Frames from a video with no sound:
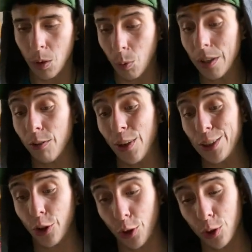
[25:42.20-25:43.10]
whatever
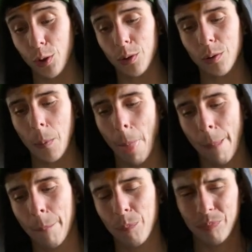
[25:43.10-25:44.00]
internal,
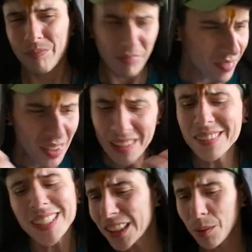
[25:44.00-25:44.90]

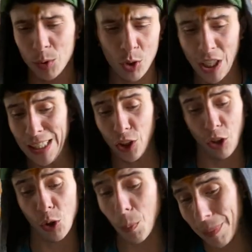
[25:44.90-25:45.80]
like some sort of
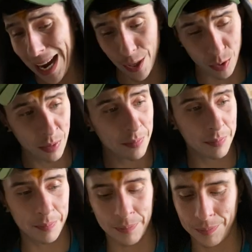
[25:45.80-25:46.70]
internal battle
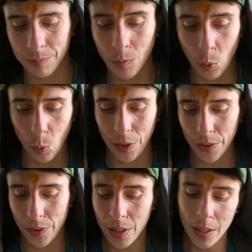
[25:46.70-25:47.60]
with